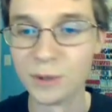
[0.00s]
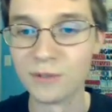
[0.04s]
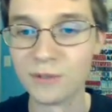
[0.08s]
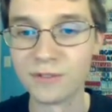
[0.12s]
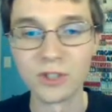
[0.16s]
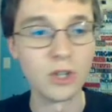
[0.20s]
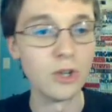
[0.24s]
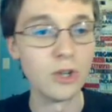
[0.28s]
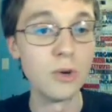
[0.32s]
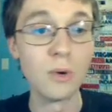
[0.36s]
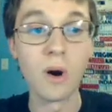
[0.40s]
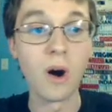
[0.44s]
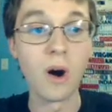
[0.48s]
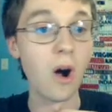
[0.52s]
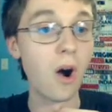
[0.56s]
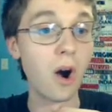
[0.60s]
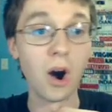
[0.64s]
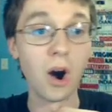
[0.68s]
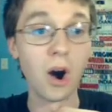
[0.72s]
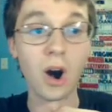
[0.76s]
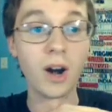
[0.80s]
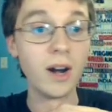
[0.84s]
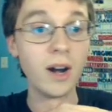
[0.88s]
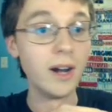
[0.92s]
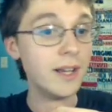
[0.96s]
if you
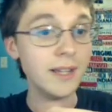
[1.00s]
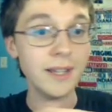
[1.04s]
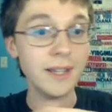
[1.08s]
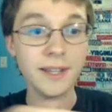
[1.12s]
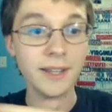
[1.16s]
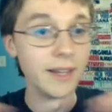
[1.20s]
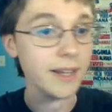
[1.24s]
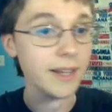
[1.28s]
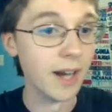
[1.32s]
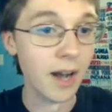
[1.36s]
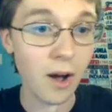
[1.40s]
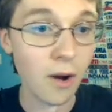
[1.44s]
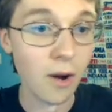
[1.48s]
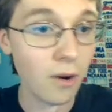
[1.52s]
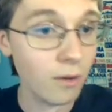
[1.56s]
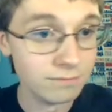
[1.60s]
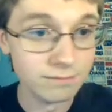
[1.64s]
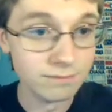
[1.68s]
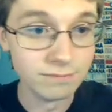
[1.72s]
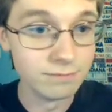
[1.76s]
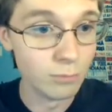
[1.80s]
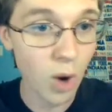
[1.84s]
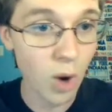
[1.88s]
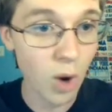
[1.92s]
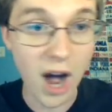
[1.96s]
are,
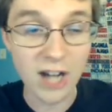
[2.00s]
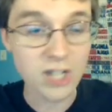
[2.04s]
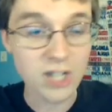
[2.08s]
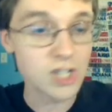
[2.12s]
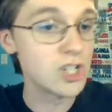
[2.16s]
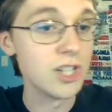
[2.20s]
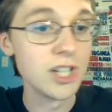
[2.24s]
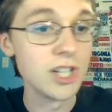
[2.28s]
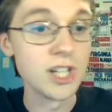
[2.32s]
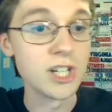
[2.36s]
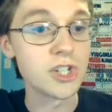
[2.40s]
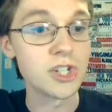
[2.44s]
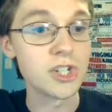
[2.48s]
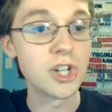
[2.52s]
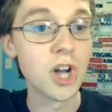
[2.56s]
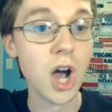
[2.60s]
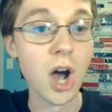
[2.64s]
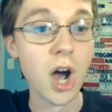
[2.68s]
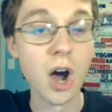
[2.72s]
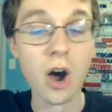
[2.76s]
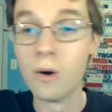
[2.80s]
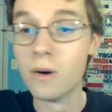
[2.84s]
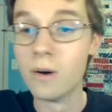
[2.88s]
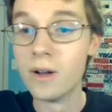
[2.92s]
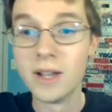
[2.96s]
watching this
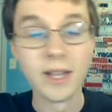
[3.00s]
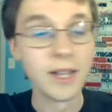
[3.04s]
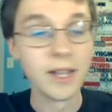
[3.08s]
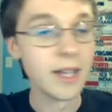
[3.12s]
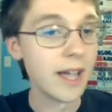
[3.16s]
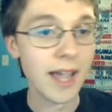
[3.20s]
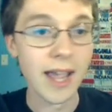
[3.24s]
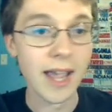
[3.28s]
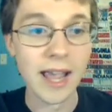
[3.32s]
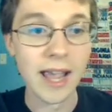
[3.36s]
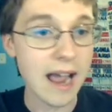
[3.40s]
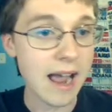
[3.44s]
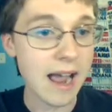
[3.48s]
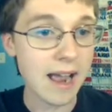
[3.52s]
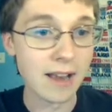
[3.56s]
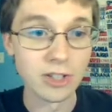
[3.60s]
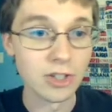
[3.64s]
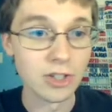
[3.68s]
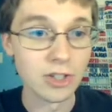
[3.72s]
show and